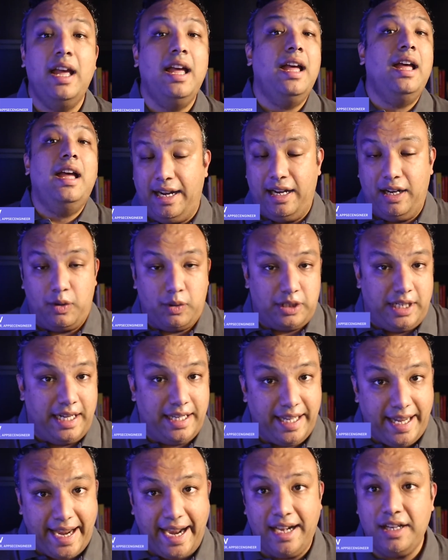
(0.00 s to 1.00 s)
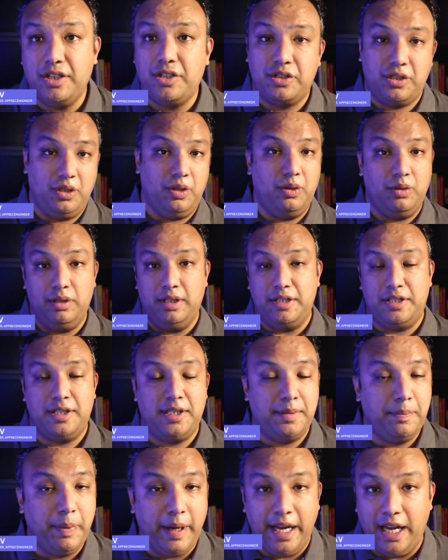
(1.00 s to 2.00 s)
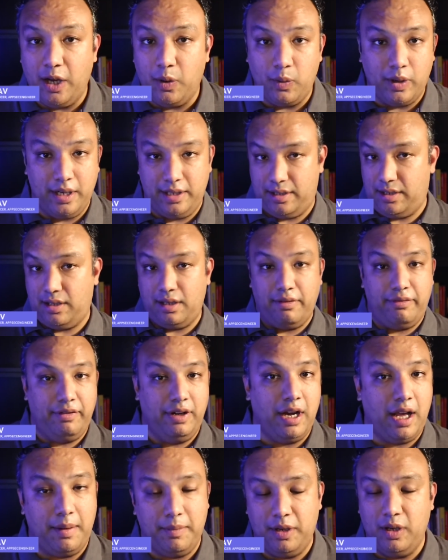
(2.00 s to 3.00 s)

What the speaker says: It was at the edge, so the speed was phenomenal.